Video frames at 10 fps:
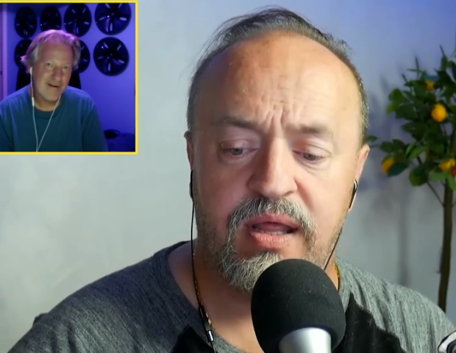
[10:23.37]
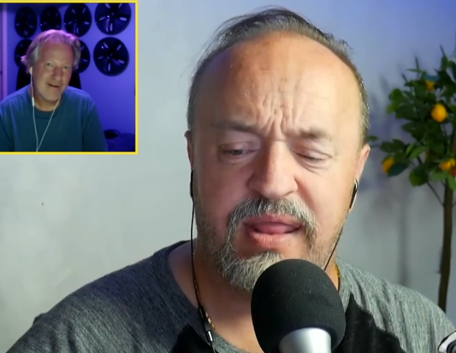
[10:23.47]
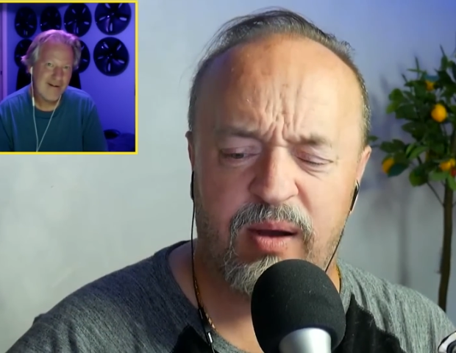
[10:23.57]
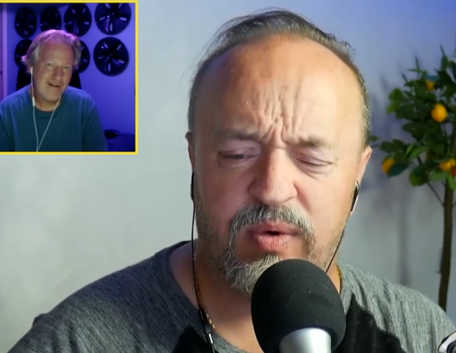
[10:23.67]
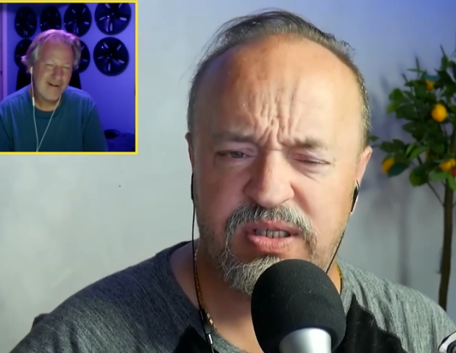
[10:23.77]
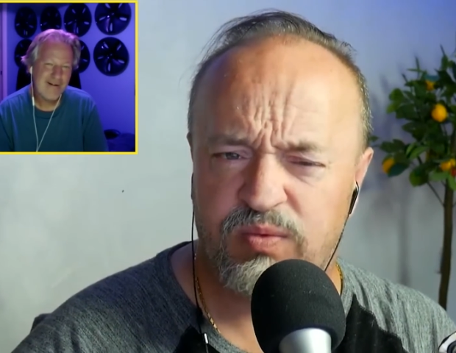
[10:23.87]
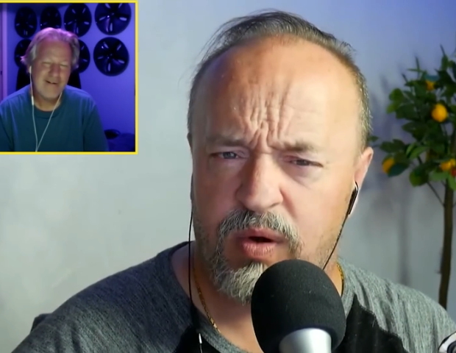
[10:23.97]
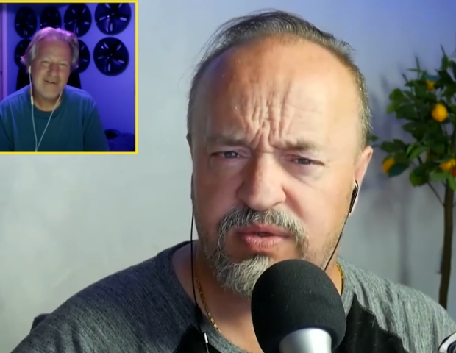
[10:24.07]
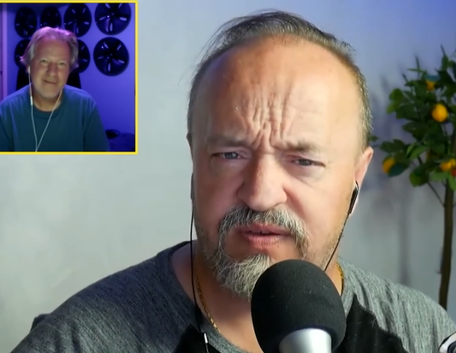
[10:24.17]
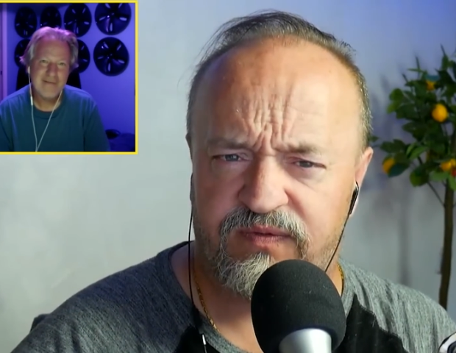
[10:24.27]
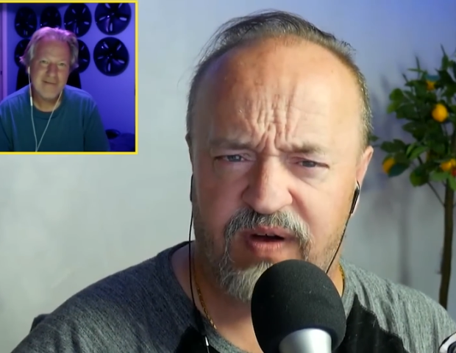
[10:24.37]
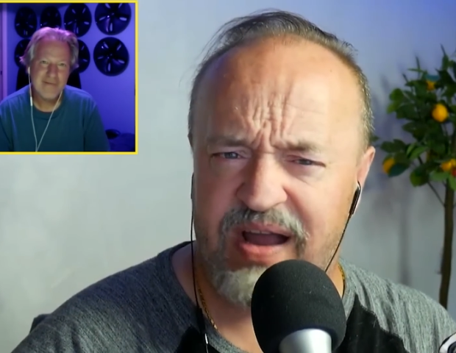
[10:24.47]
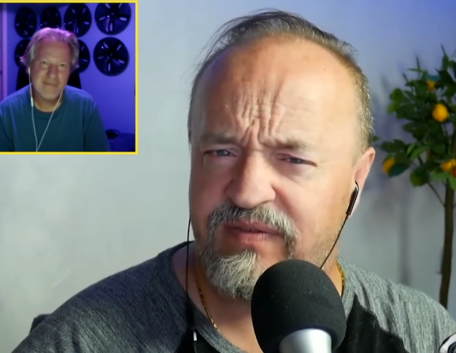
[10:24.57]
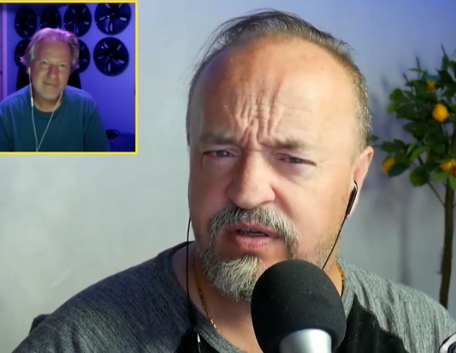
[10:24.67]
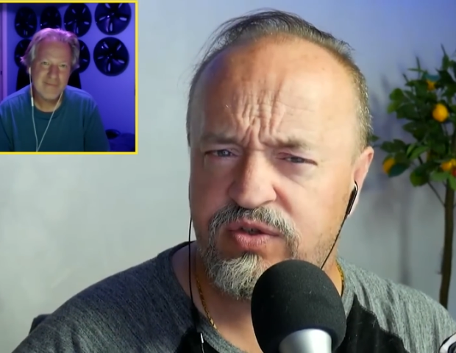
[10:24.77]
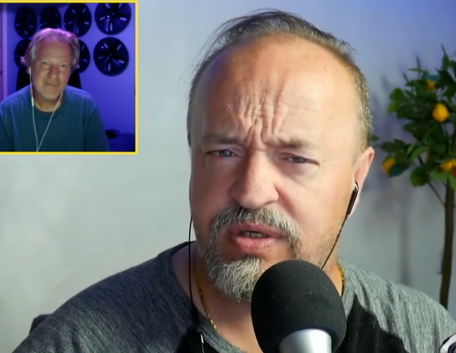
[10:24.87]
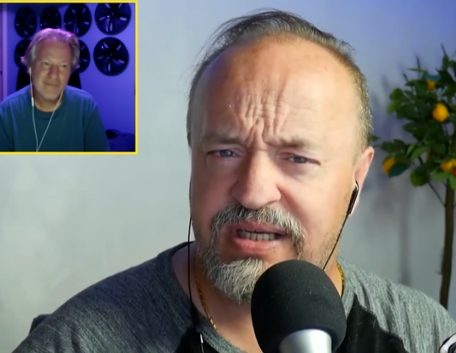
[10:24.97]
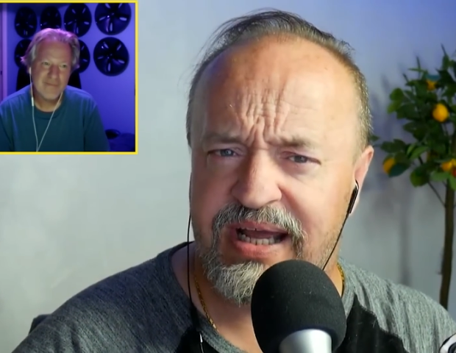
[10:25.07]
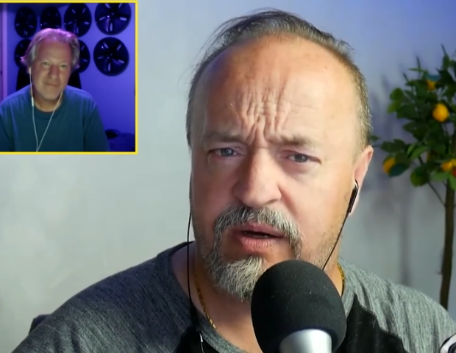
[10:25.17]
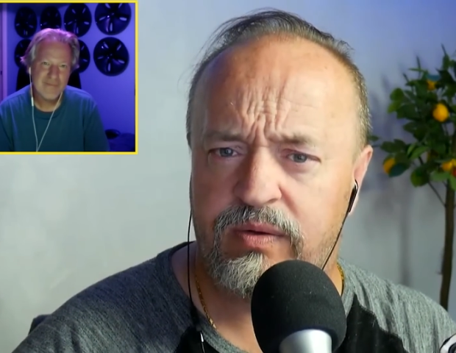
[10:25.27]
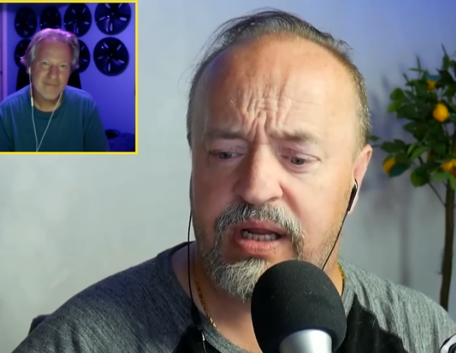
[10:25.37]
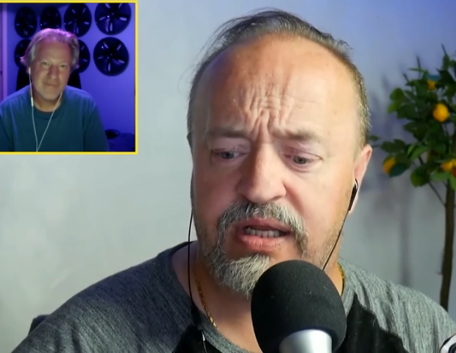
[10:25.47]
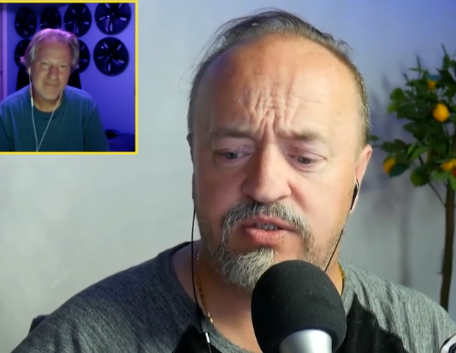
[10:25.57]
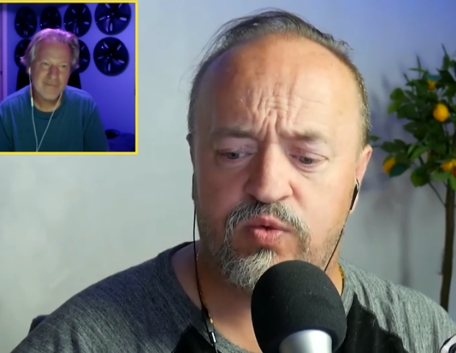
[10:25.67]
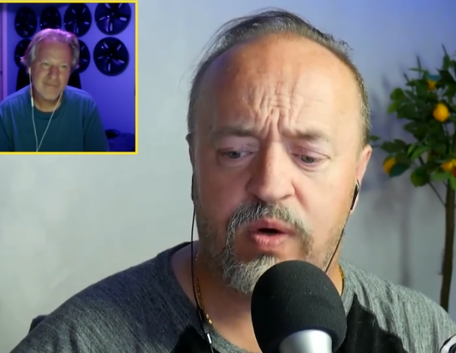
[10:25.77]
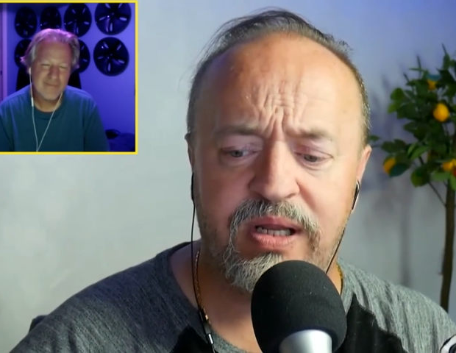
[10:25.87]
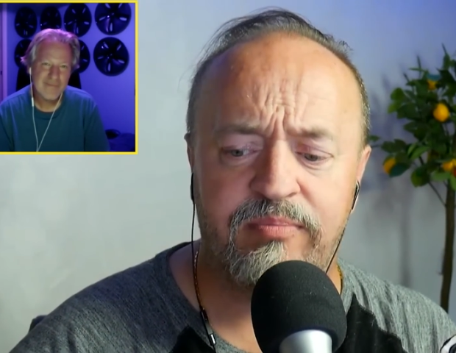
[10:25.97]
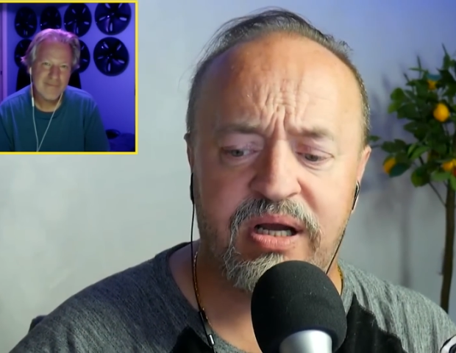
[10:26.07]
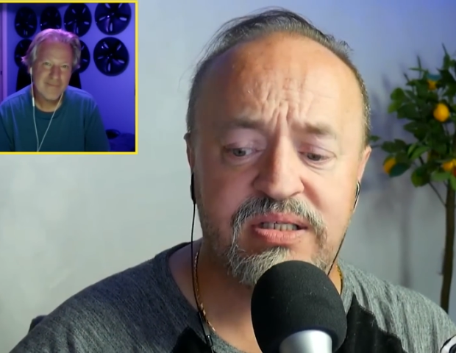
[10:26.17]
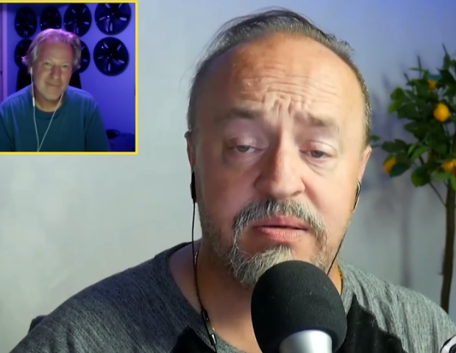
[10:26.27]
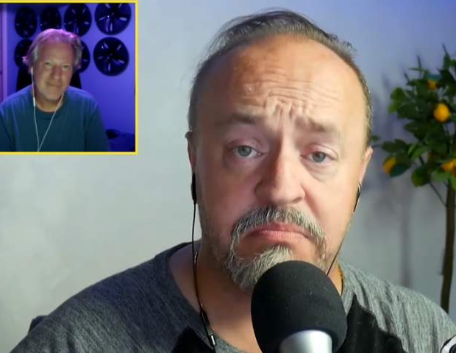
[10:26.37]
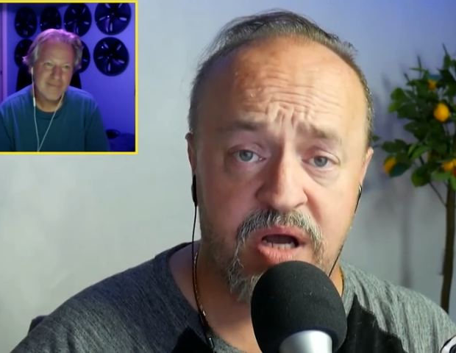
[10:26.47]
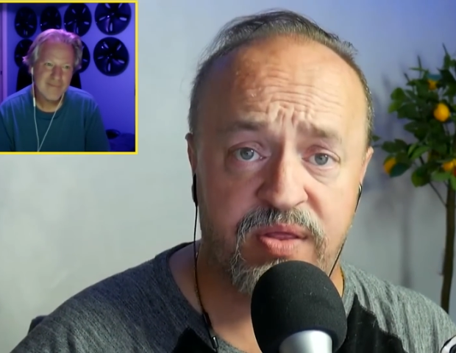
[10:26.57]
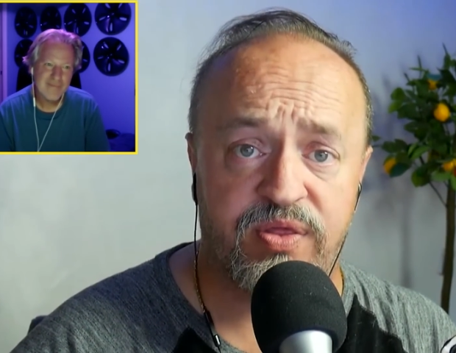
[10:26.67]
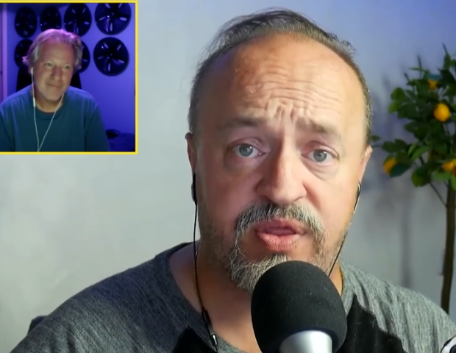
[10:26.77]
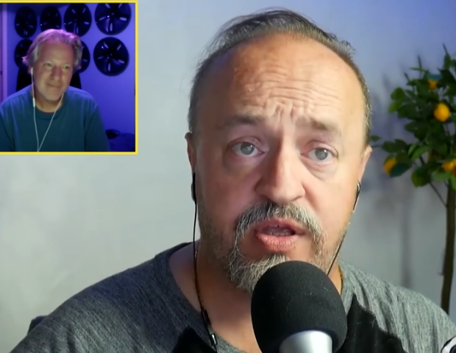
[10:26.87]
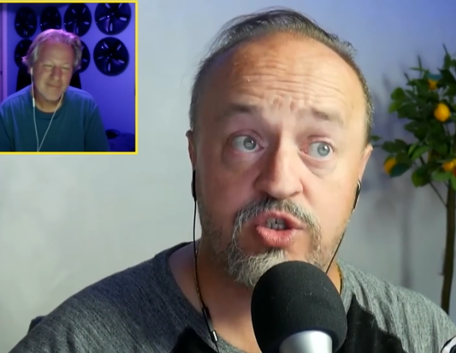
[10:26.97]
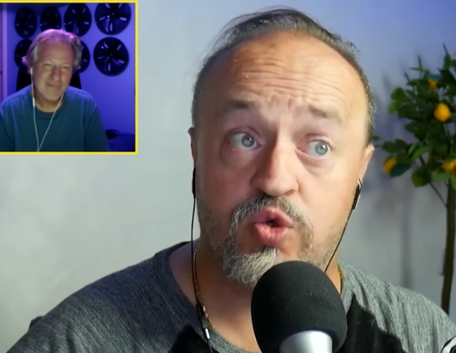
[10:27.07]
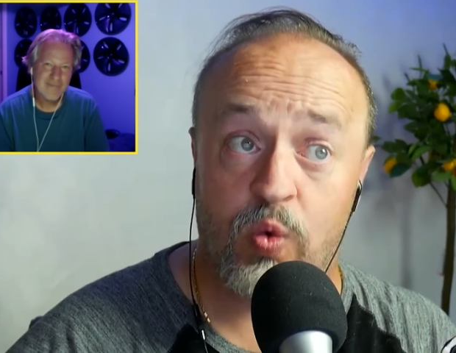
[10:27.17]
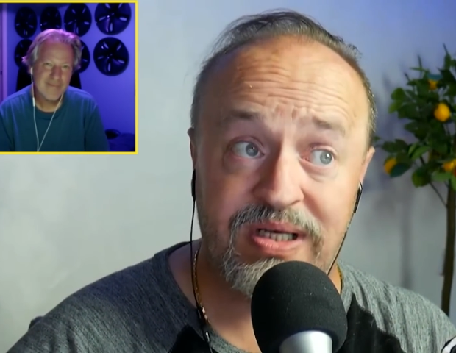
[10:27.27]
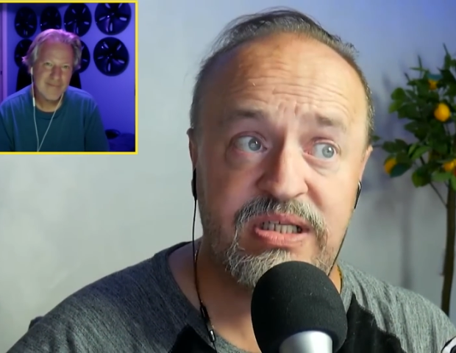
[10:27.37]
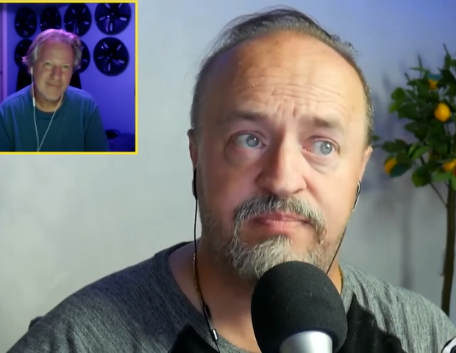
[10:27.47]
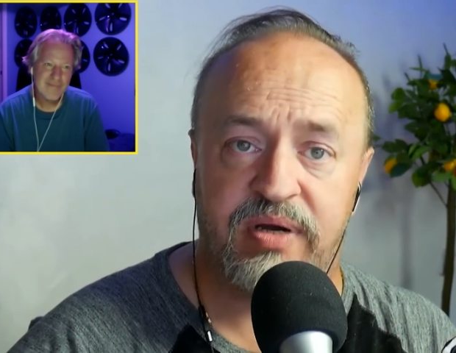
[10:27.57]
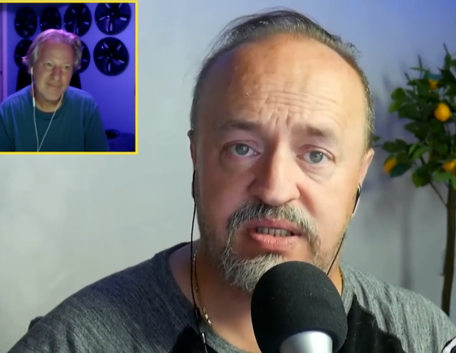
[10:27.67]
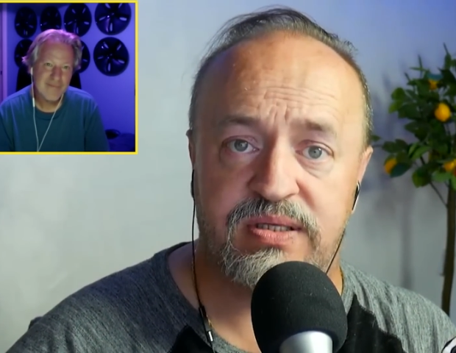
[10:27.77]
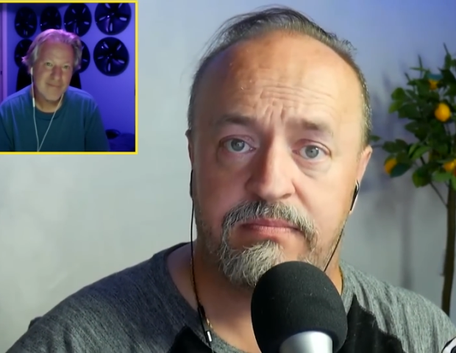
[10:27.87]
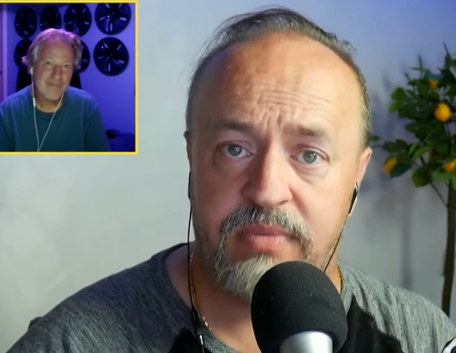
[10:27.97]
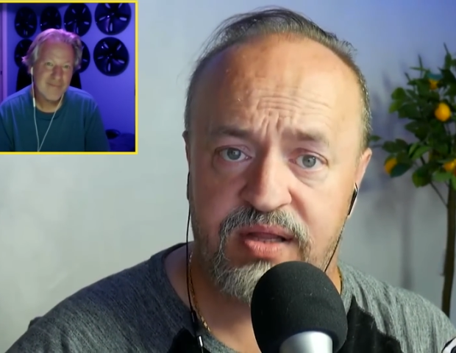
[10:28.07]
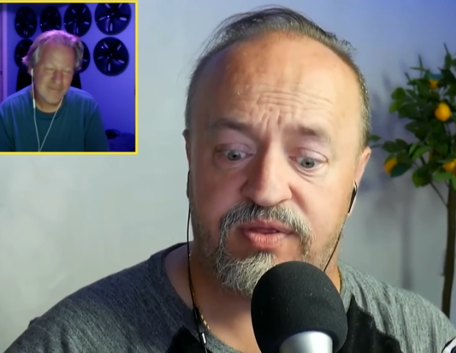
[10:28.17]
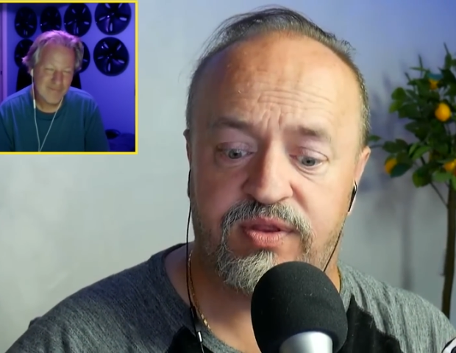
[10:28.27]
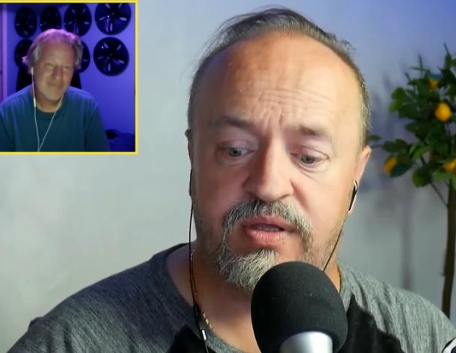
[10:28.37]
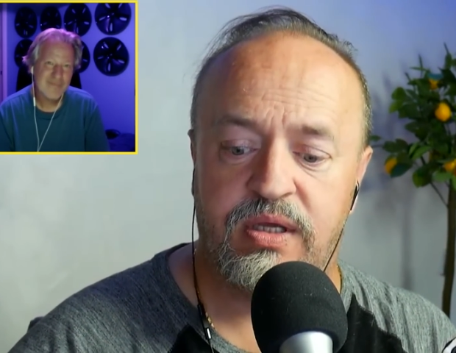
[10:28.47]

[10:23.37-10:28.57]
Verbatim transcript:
Speaker 1: that was what was it, 500 down and 20 bucks a month. 20 bucks a month